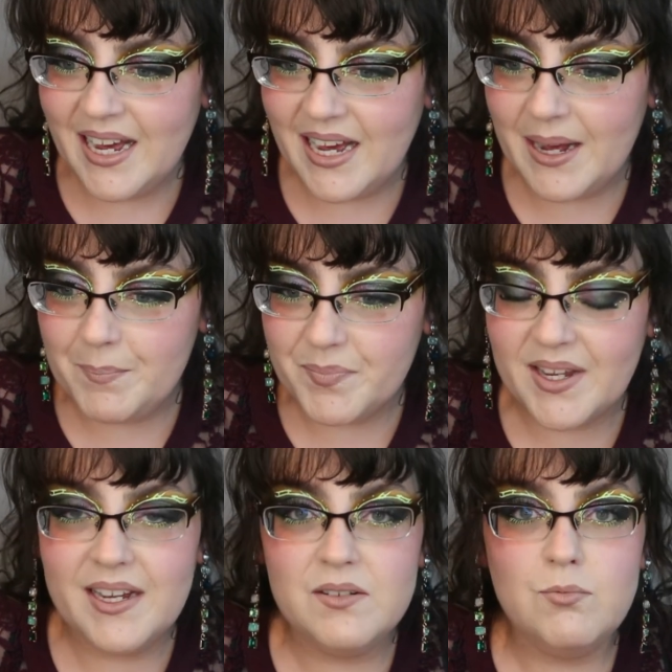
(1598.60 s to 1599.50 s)
Um,
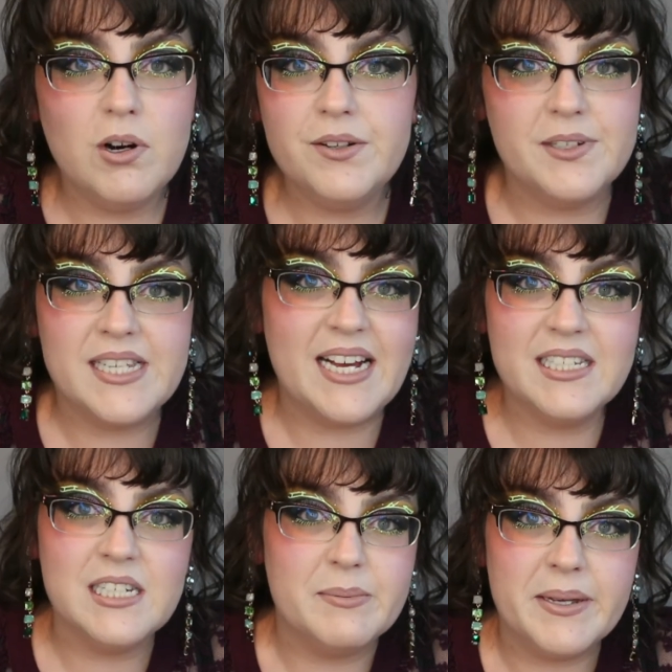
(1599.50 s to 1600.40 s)
and one of us
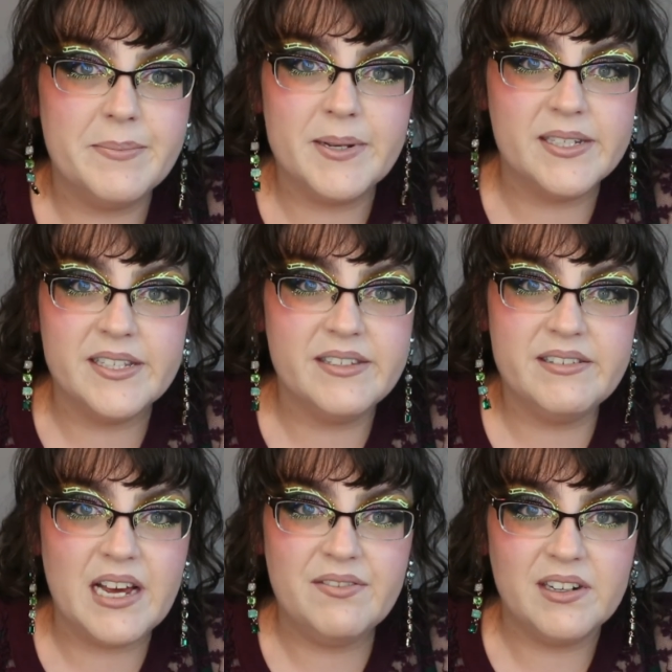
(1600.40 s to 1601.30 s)
has to be because it's
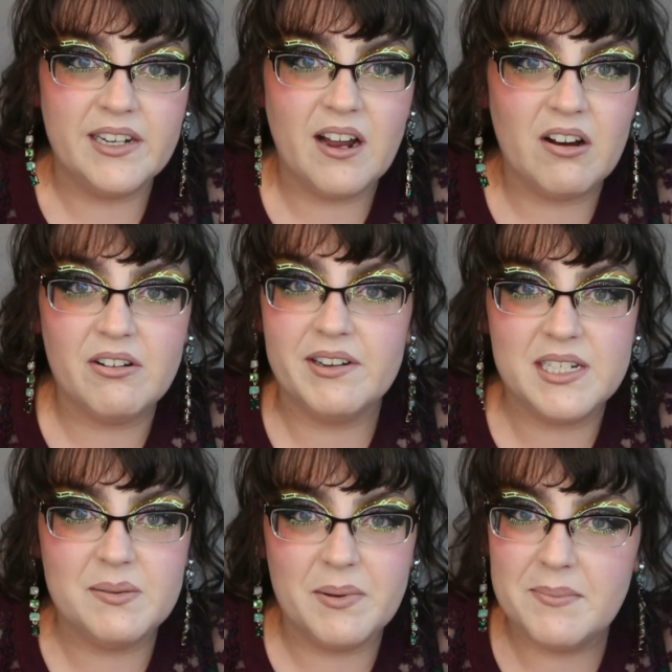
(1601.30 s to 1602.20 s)
definitely not going
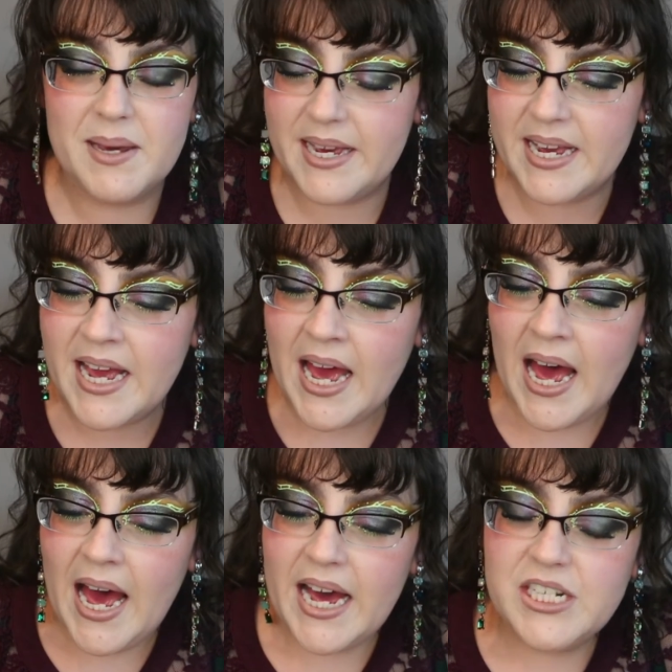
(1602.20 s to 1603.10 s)
to be me.
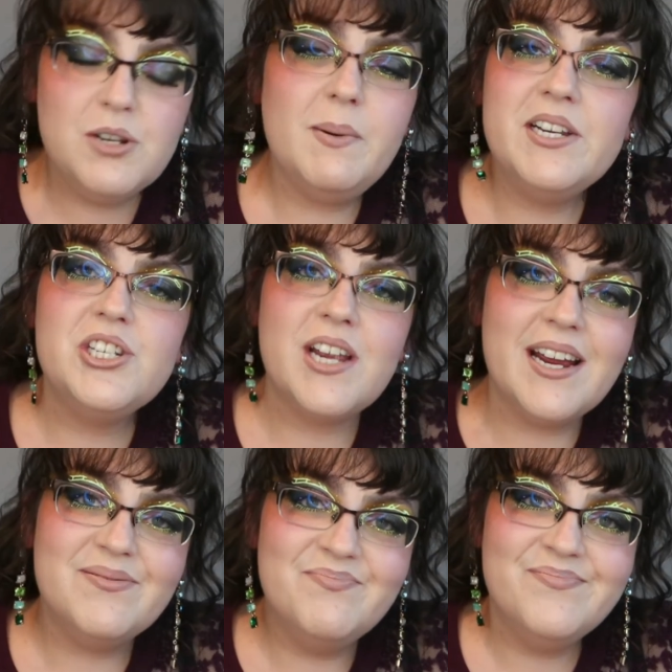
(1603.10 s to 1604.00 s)
And do please
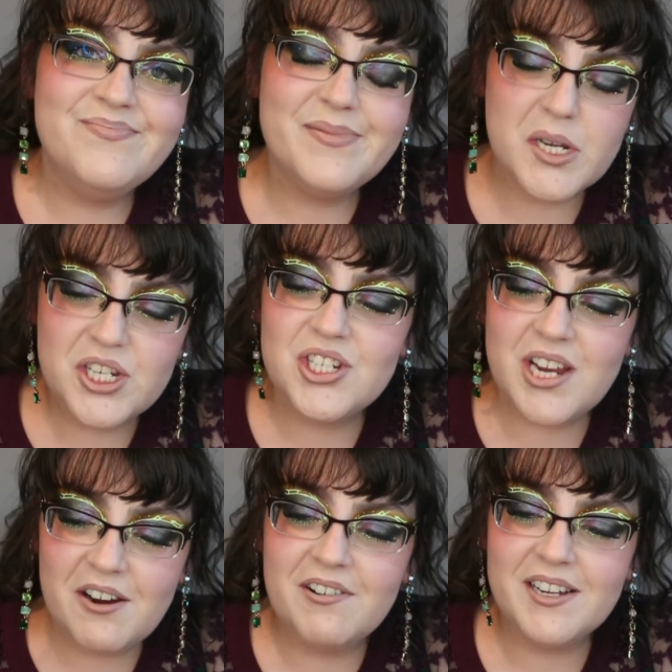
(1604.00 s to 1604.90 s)
share because
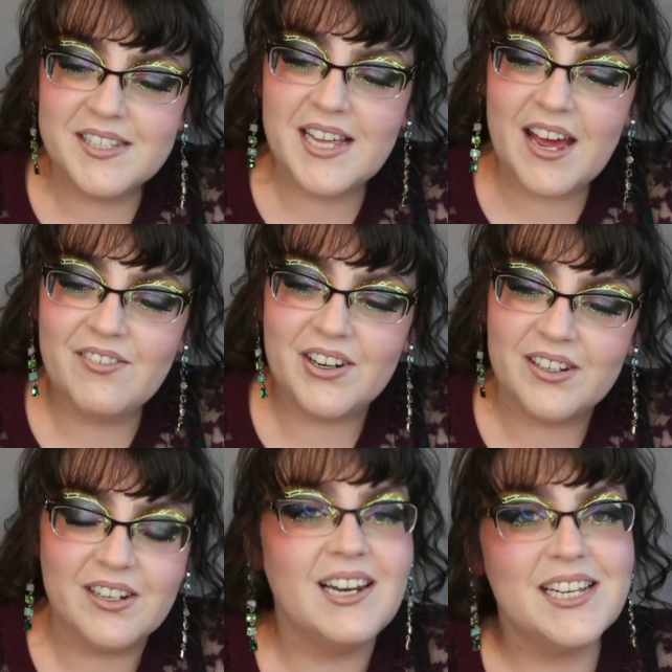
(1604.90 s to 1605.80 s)
sharing is caring.
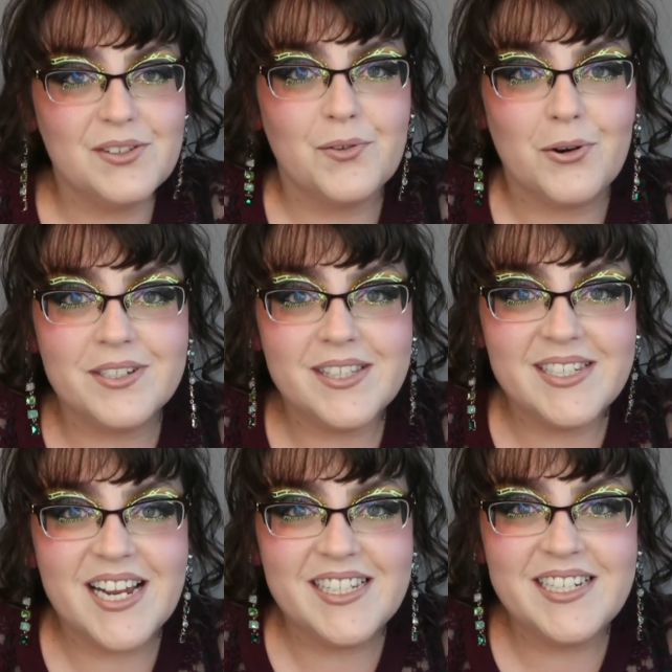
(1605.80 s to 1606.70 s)
Unless, of course, it's
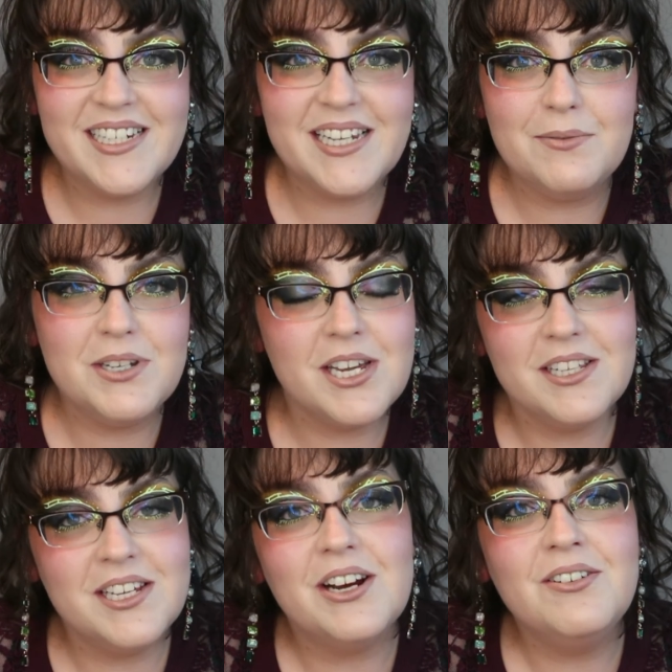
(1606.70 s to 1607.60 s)
an STD, in which
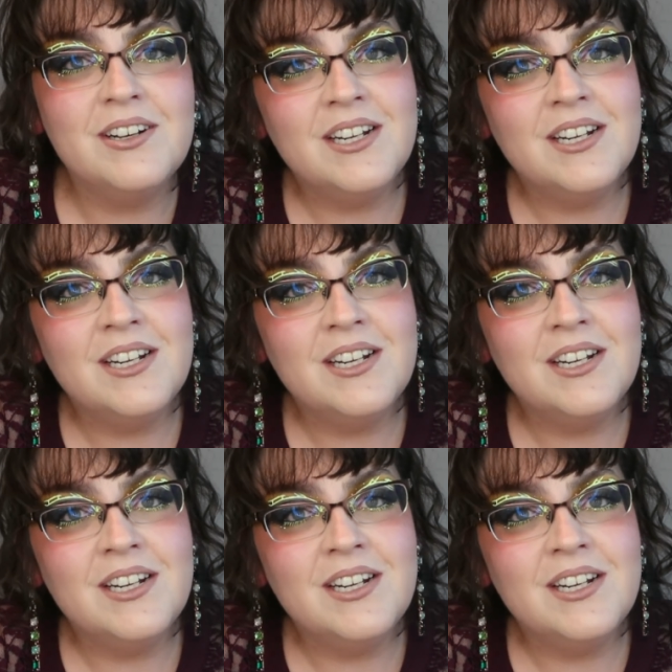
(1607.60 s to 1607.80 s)
case, you know,